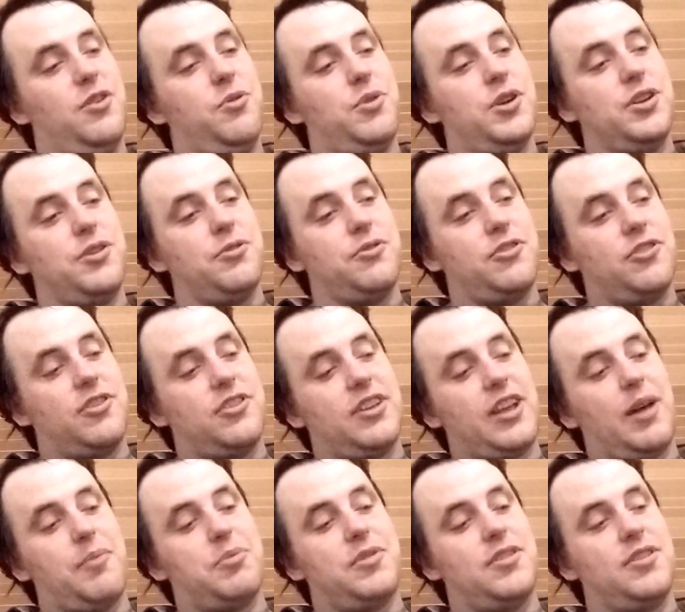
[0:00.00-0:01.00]
when you
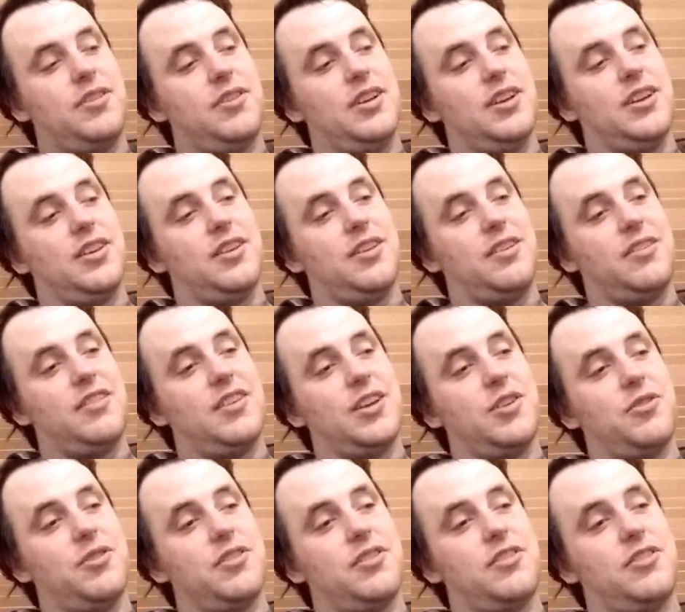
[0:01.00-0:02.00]
stepped in the
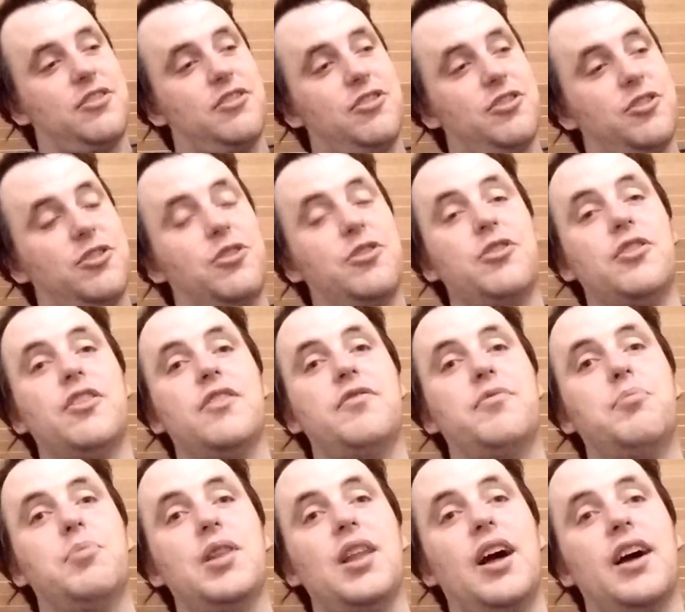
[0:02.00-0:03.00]
secret circle
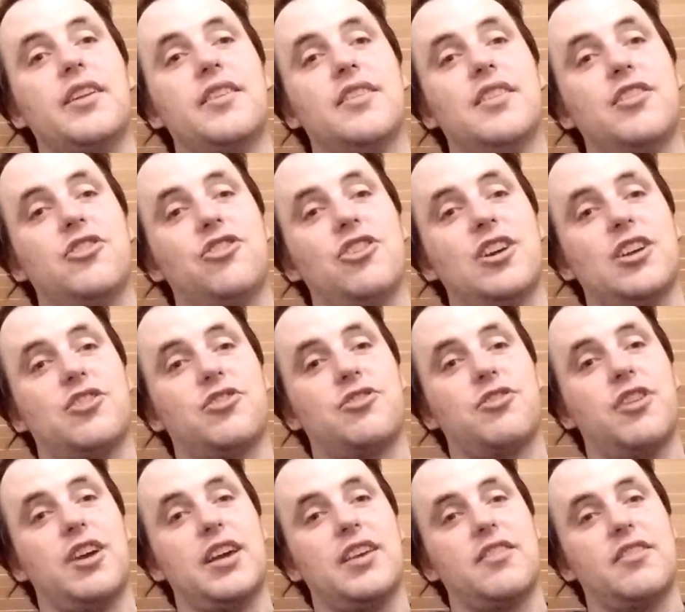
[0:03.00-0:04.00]
of blood that she had
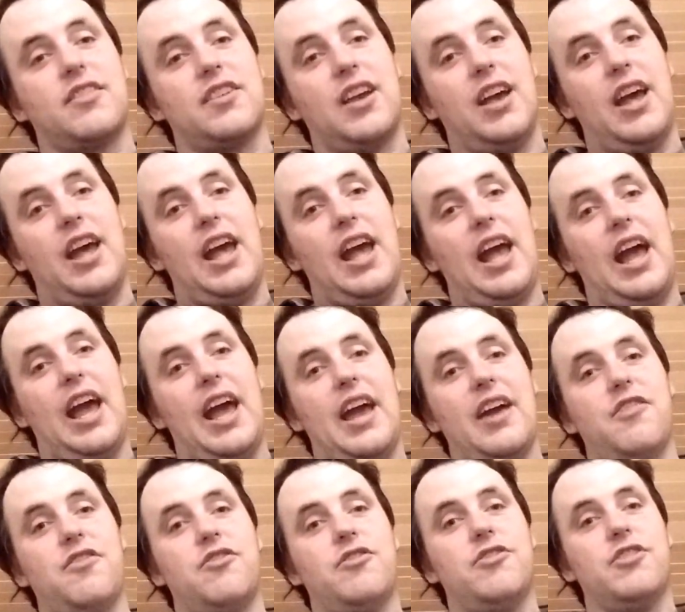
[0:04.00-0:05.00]
traced
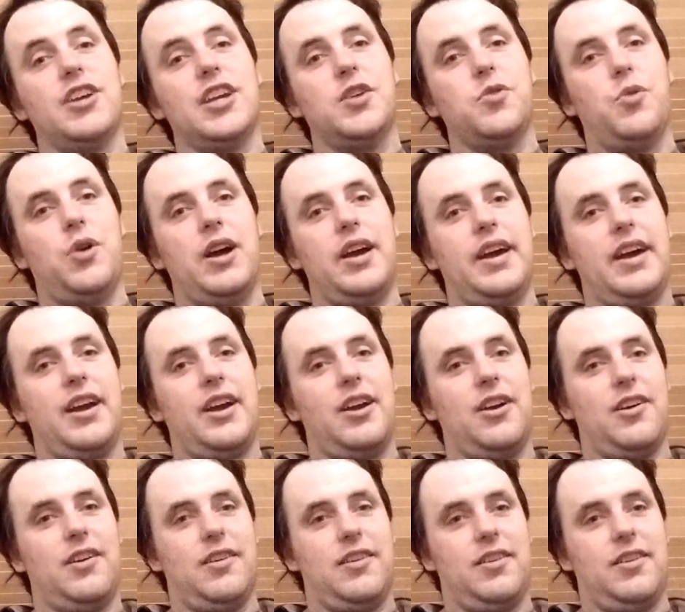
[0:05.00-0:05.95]
everywhere.